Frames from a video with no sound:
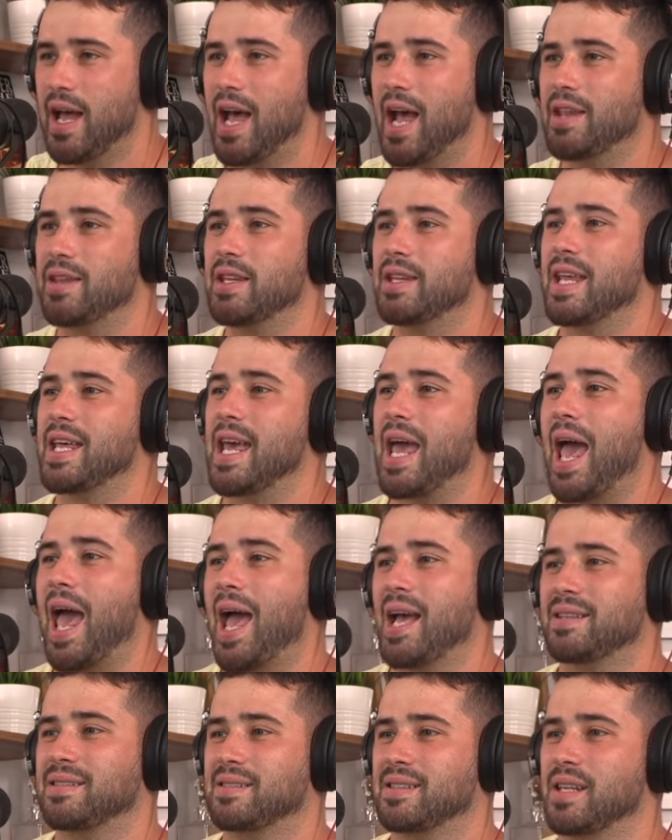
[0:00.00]
And then they
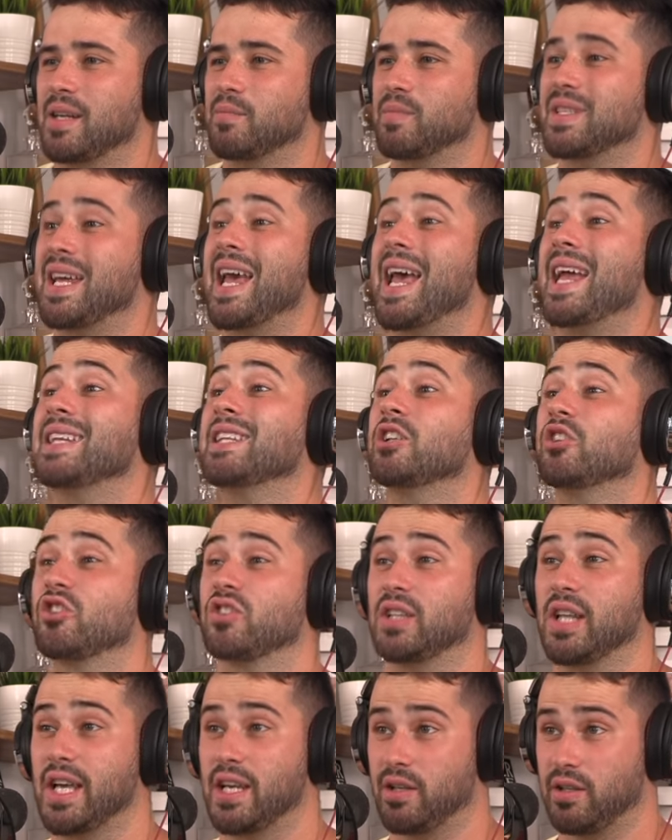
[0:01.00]
asked them 10 years
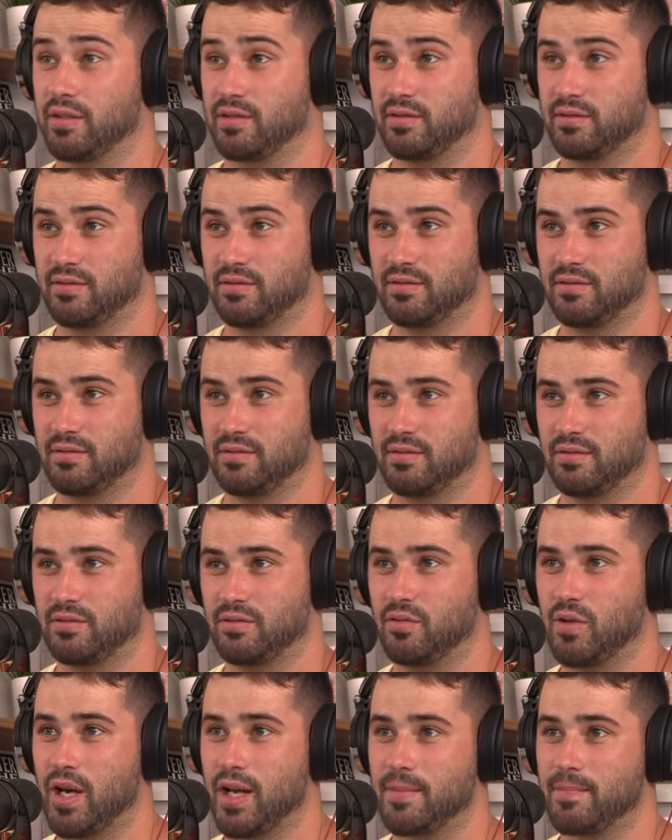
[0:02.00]
later,
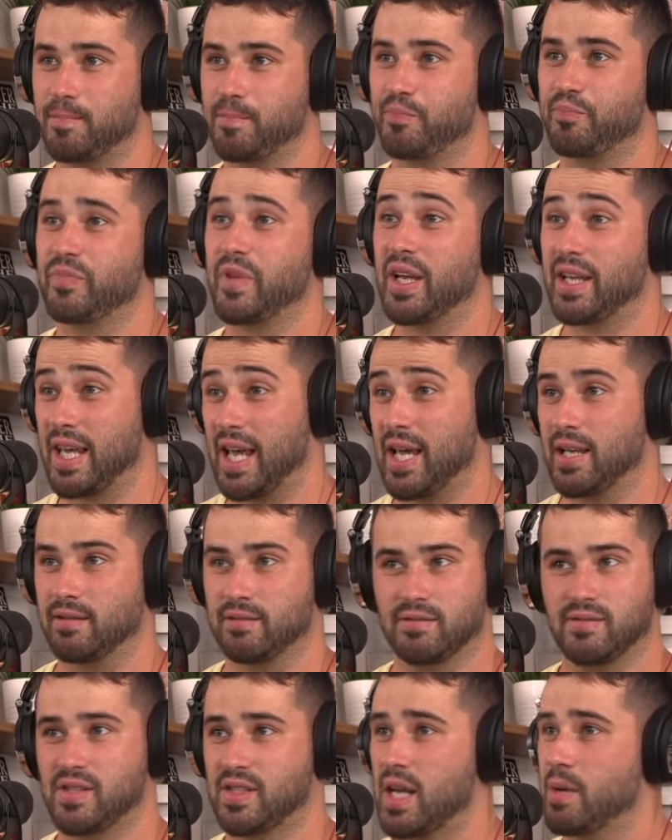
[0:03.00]
right? Again,
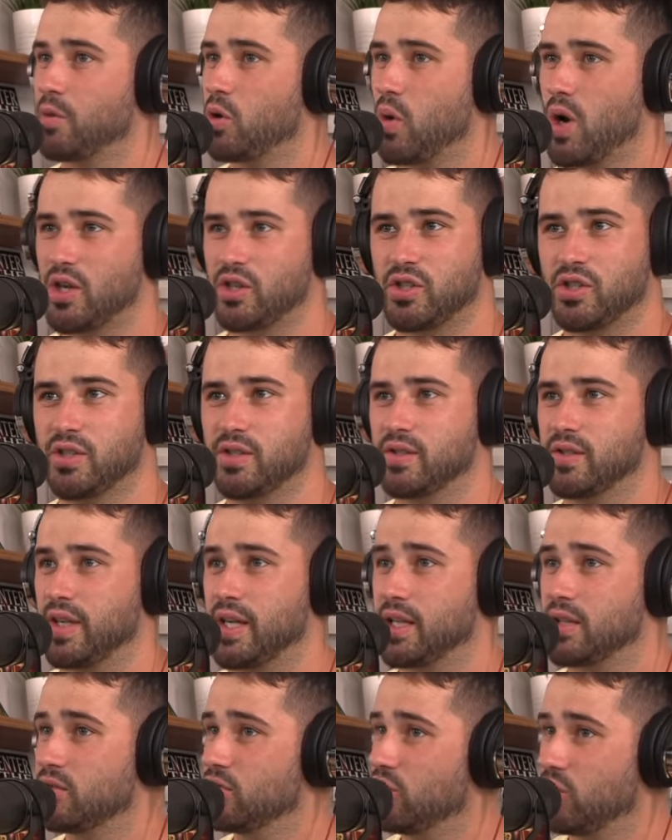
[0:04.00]
same questions
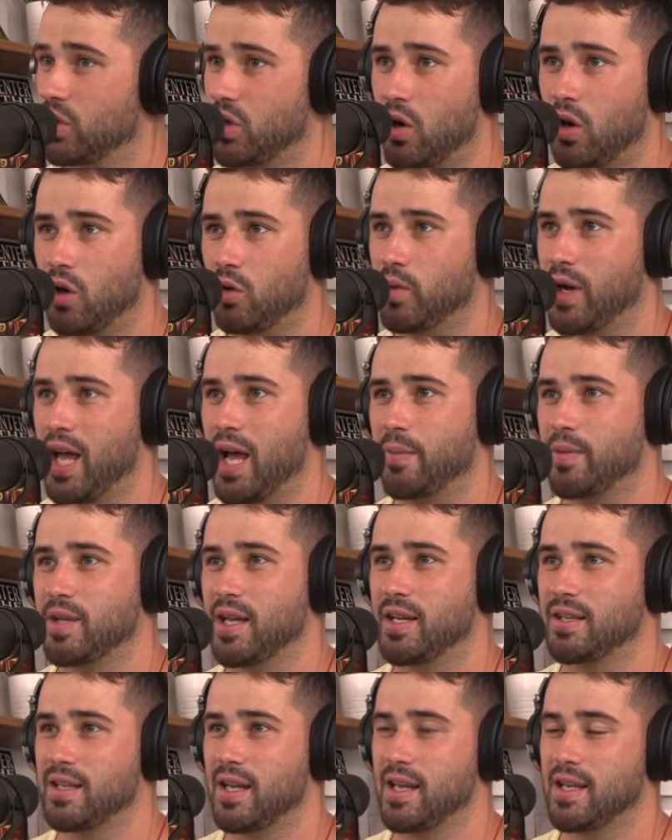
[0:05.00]
like recall what happened
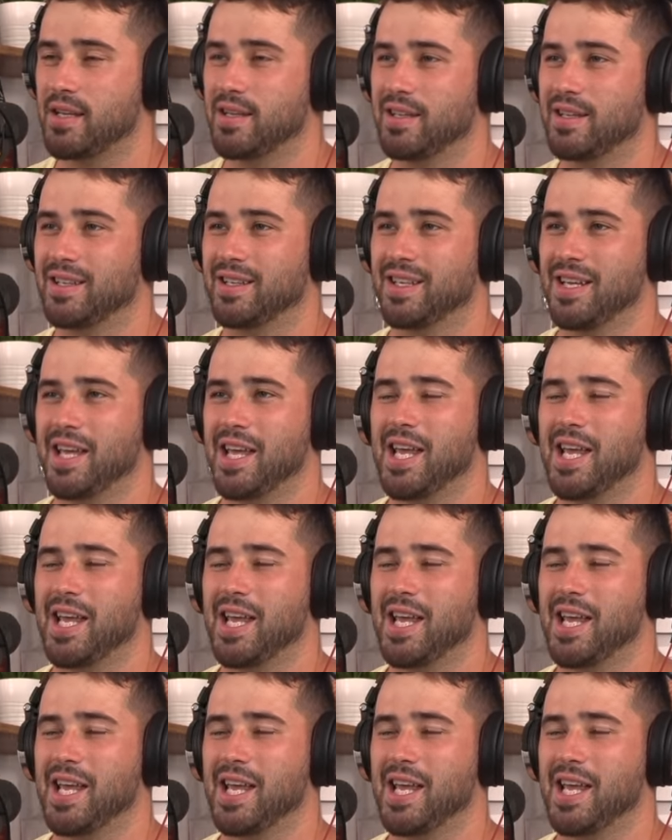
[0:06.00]
that day. Mm. Mm-hmm.